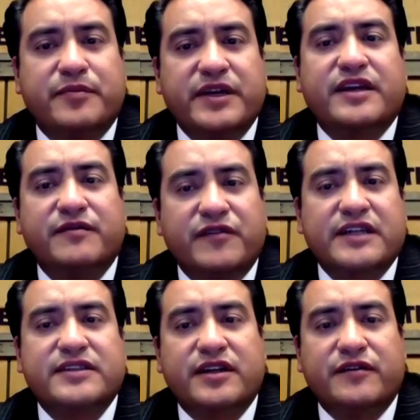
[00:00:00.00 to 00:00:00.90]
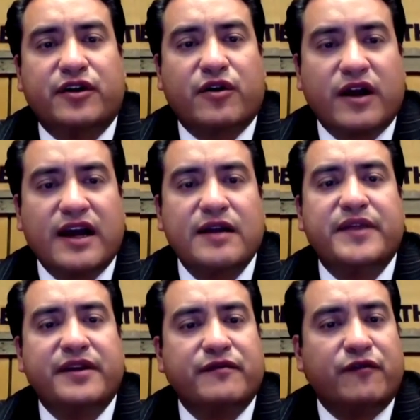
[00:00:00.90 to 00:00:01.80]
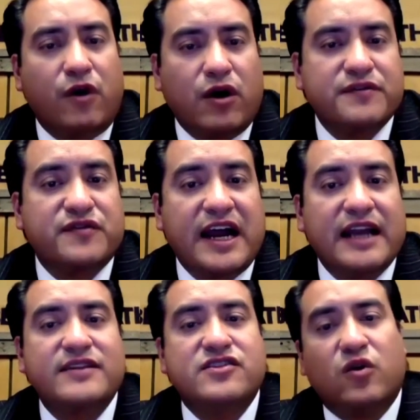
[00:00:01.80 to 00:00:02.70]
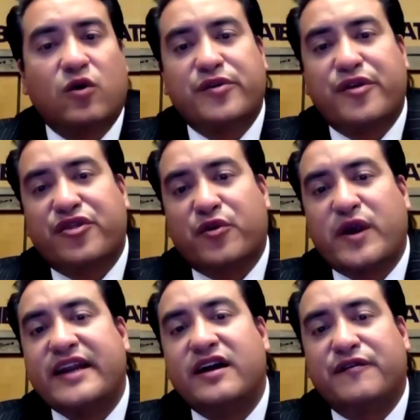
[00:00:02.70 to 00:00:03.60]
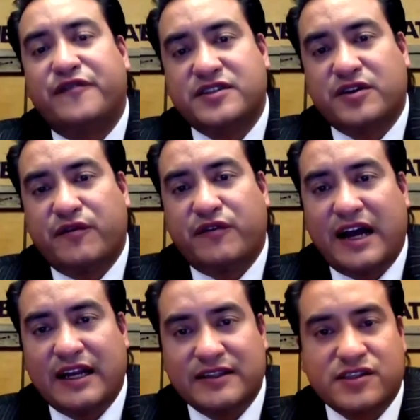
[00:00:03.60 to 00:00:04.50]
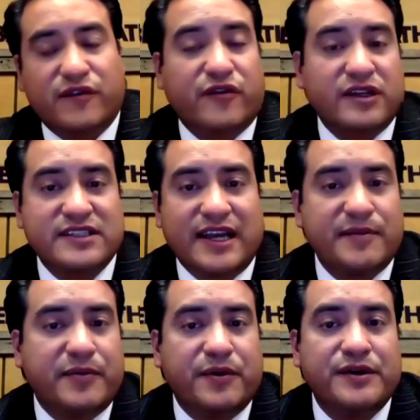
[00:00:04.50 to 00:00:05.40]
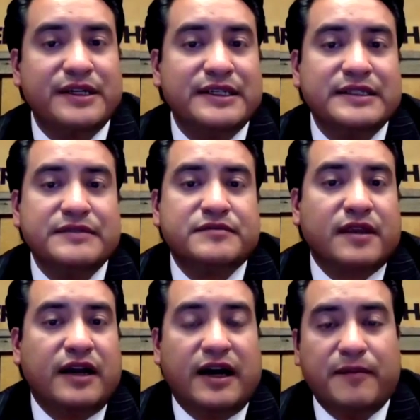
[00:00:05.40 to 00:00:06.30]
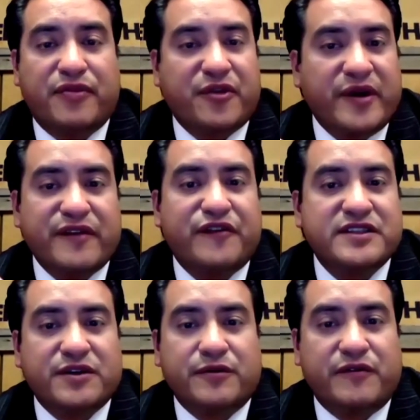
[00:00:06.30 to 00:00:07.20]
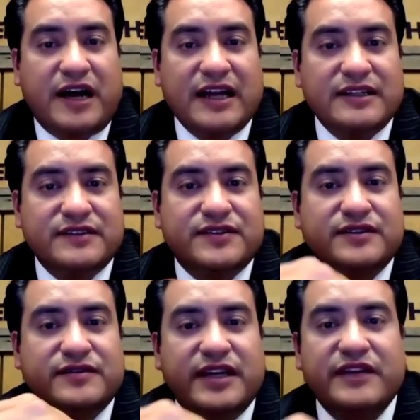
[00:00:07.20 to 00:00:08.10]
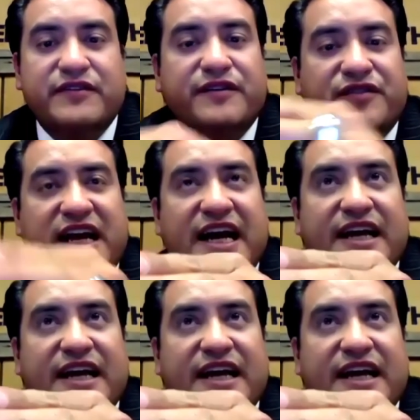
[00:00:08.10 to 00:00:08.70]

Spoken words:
convicted of a crime that involves violence or the threat of physical violence. So, for example, threat of physical violence, even if that,